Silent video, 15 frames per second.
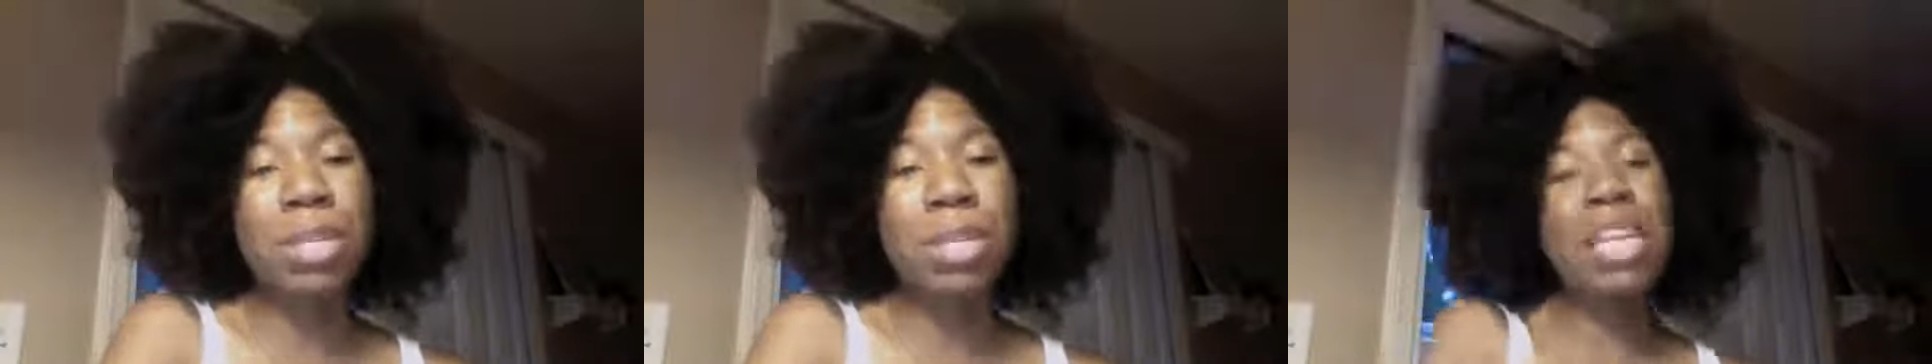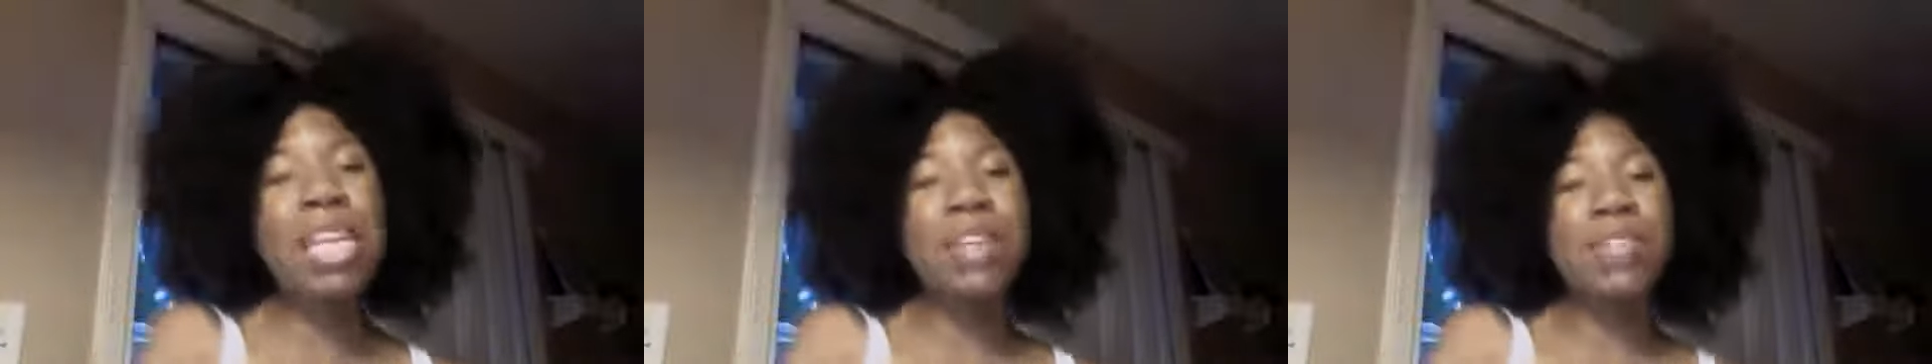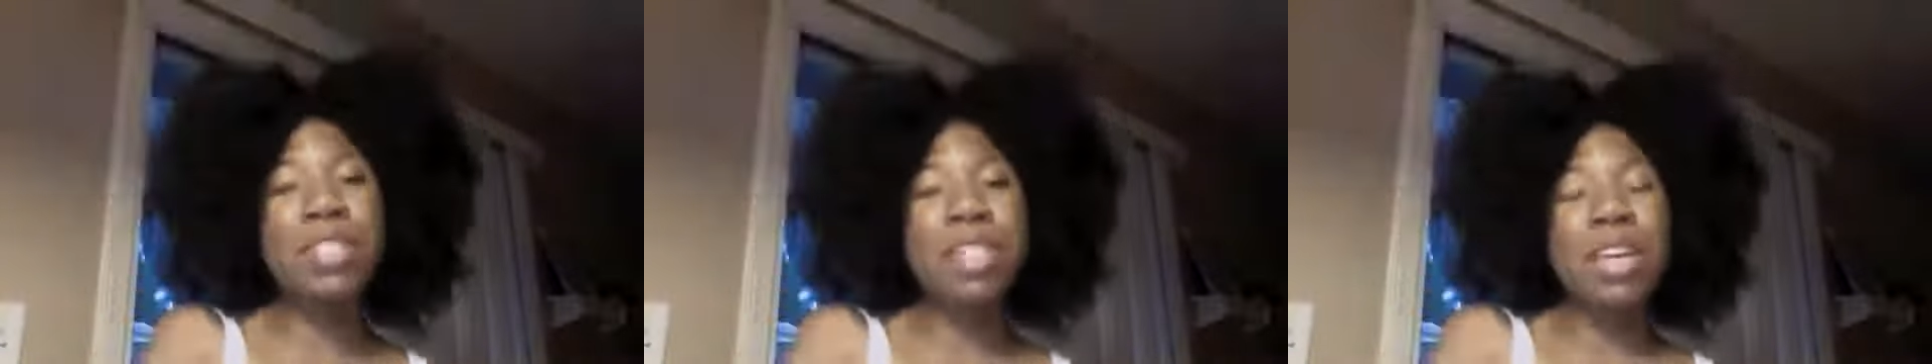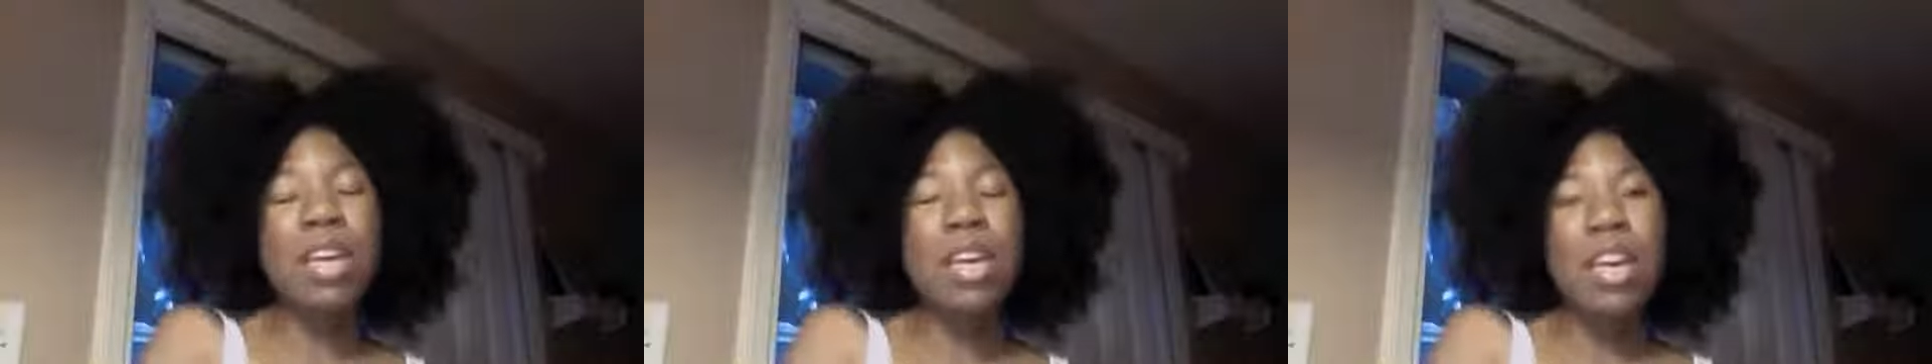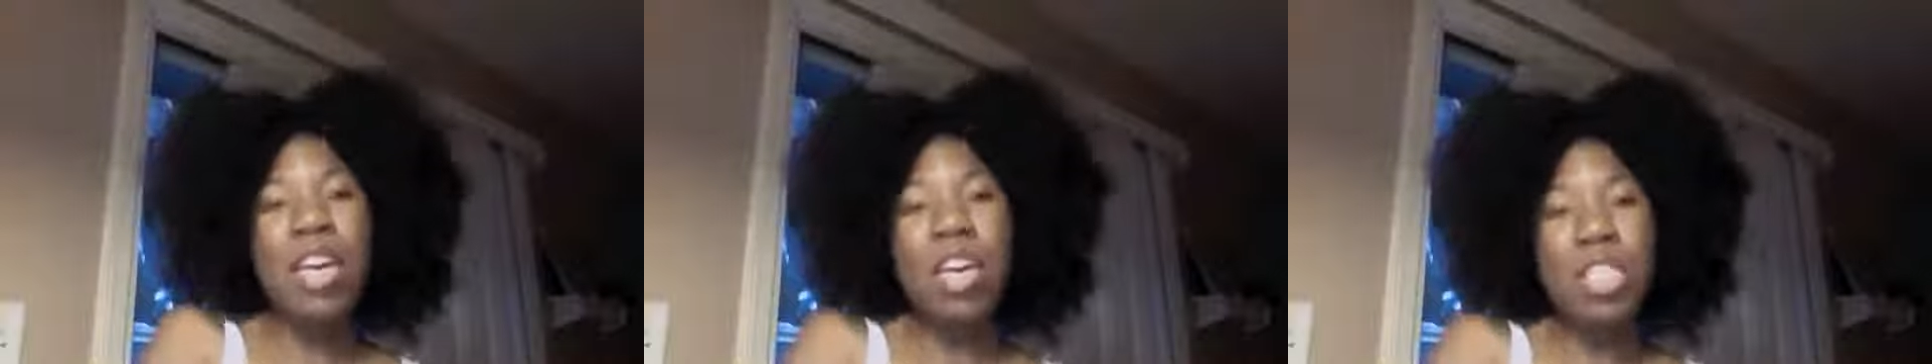
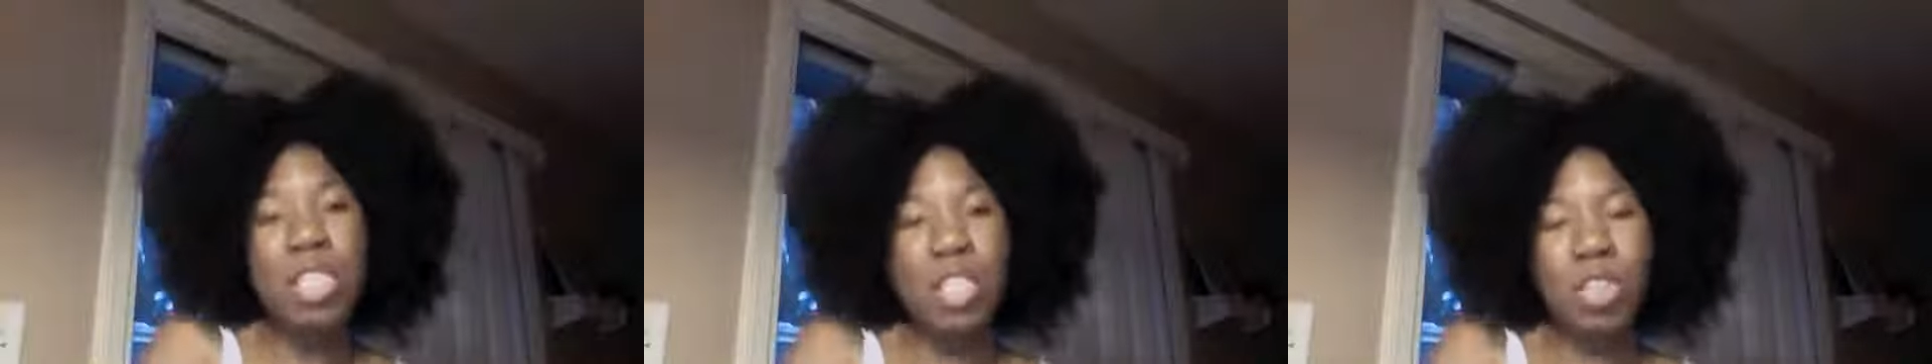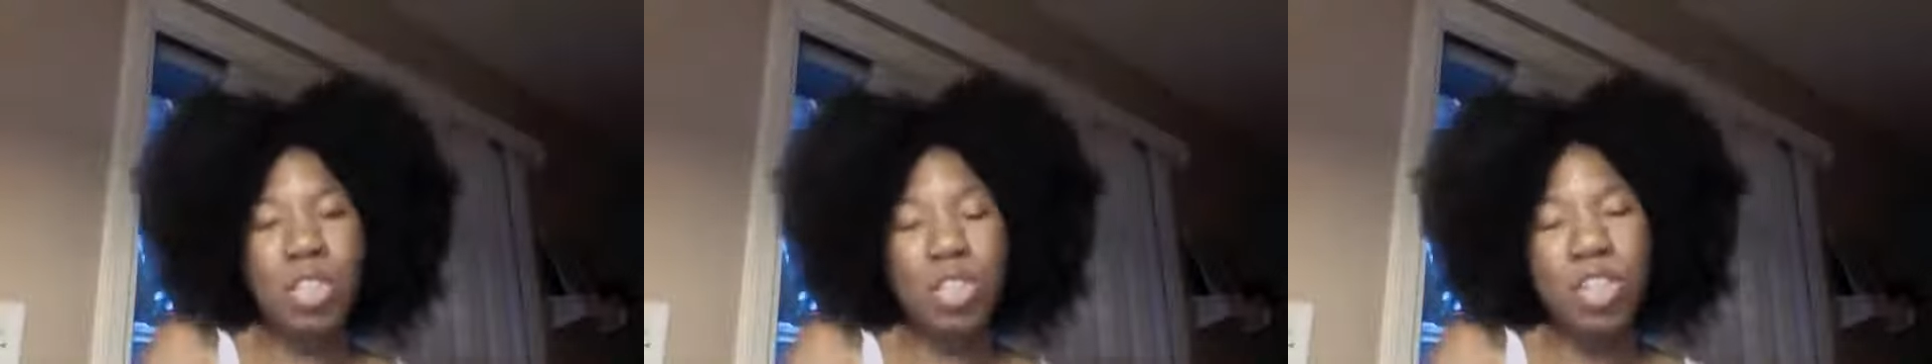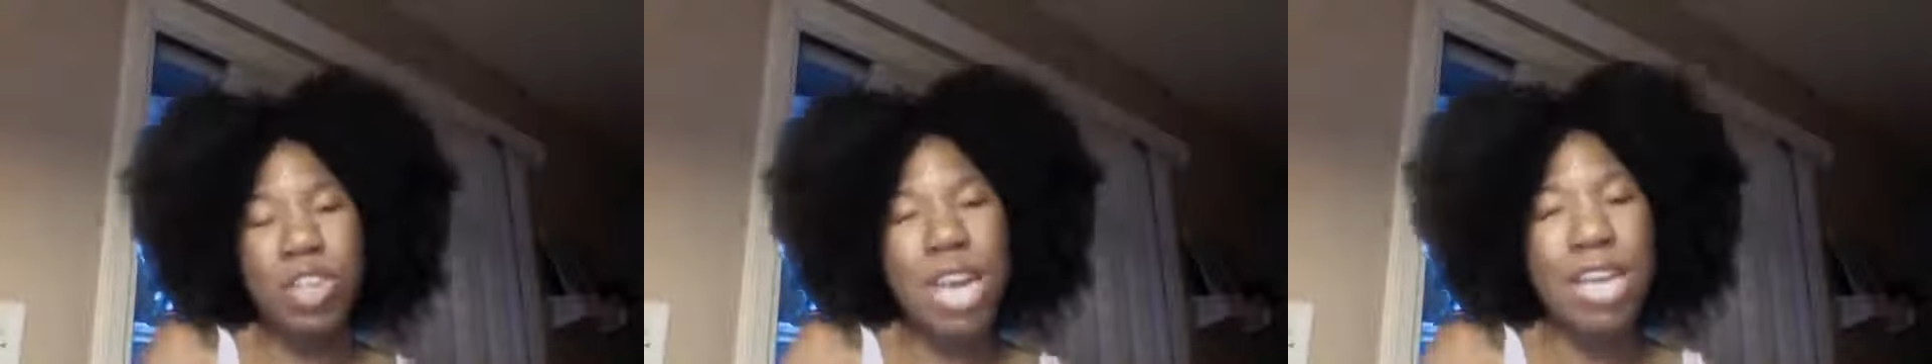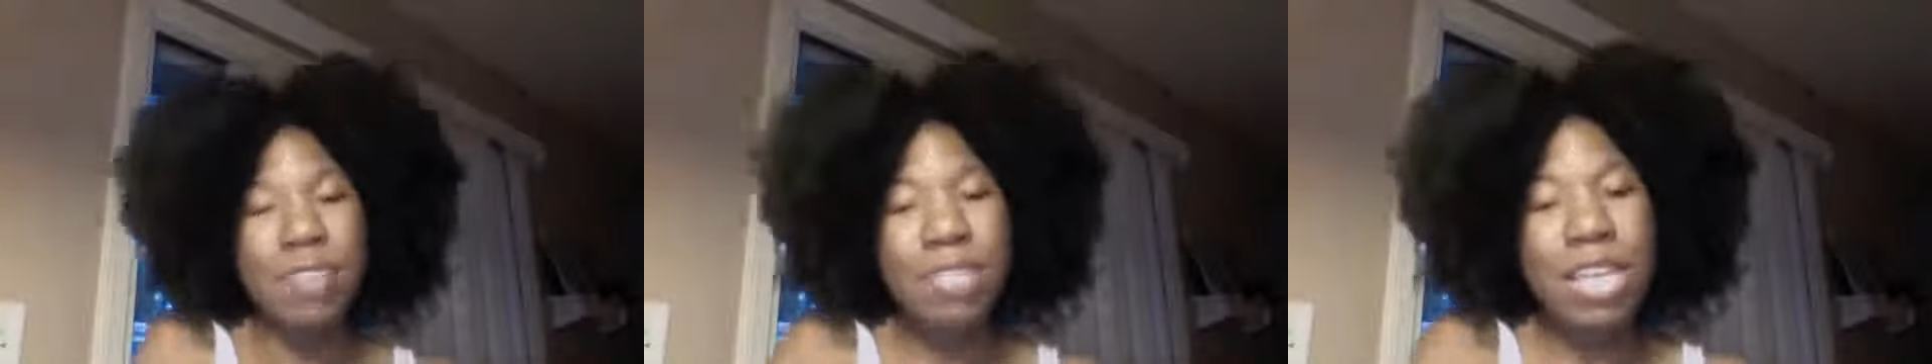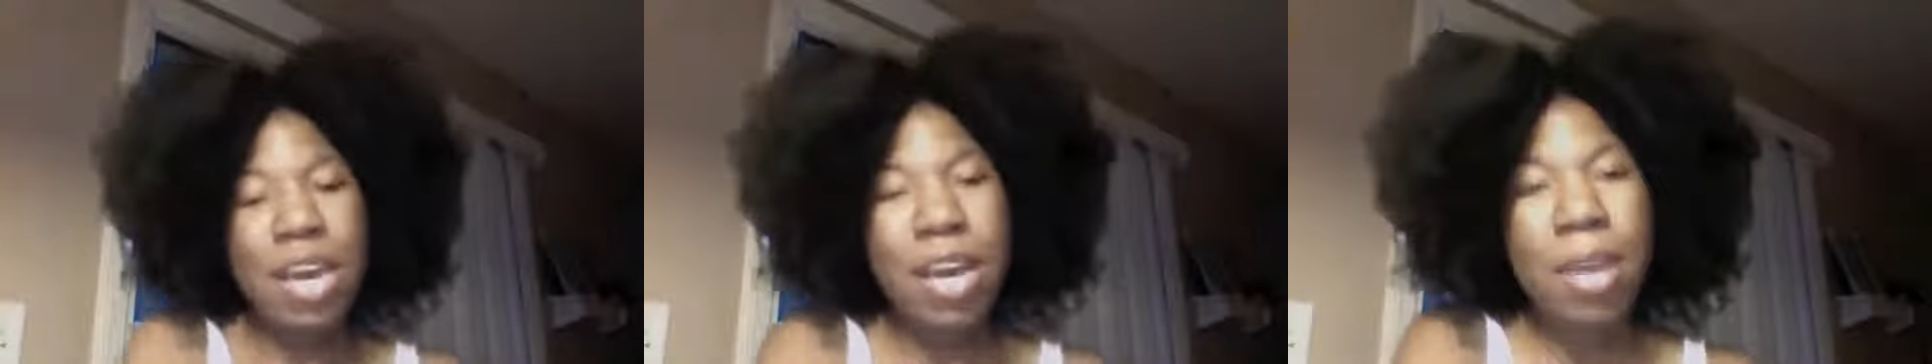lost a little track
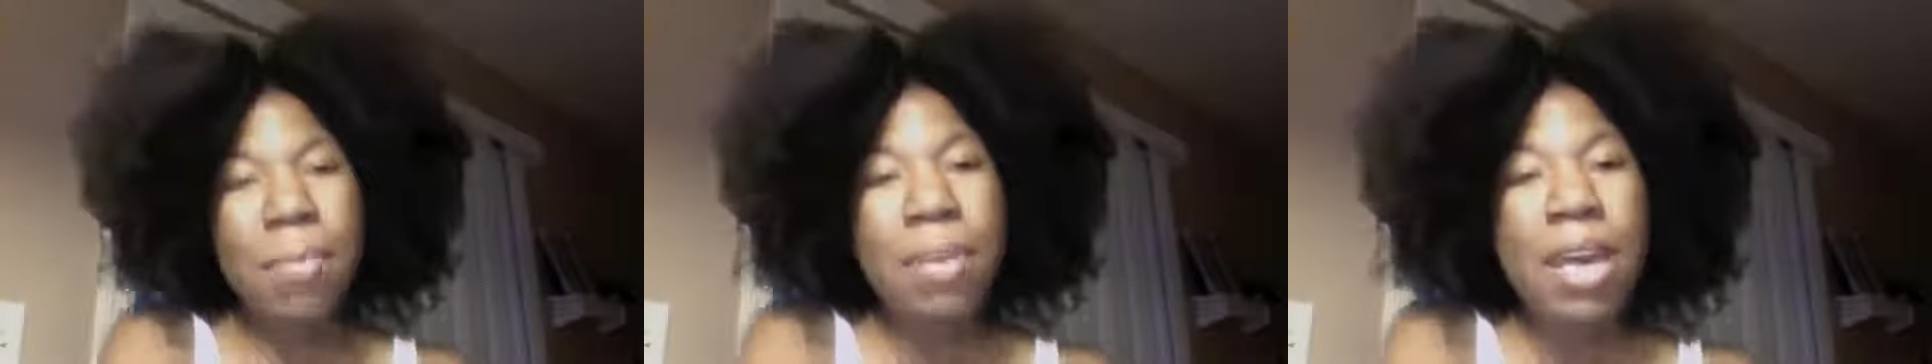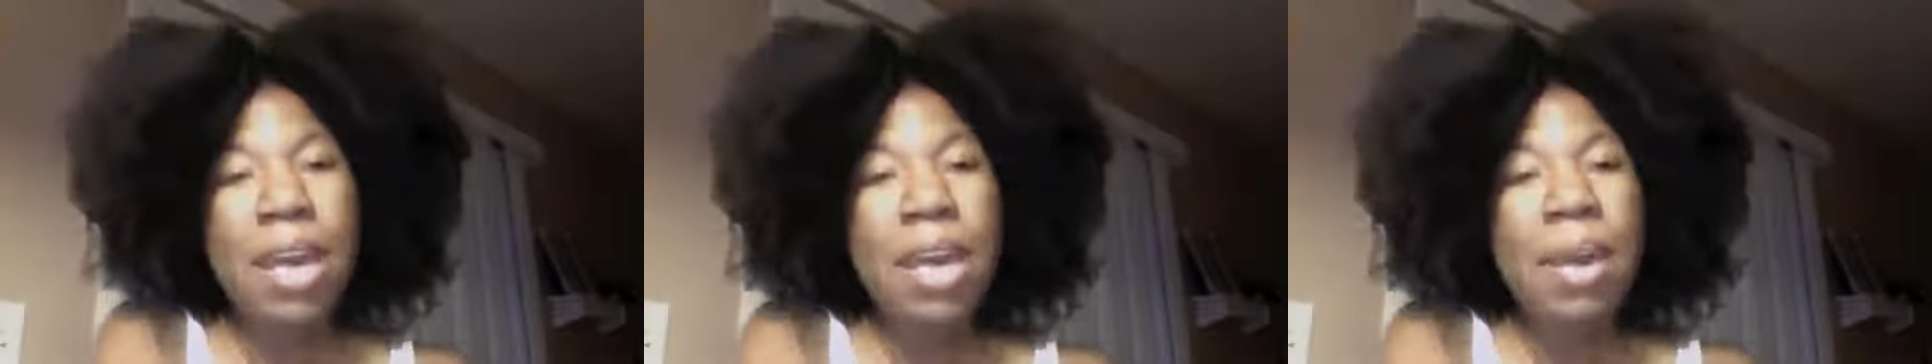of time.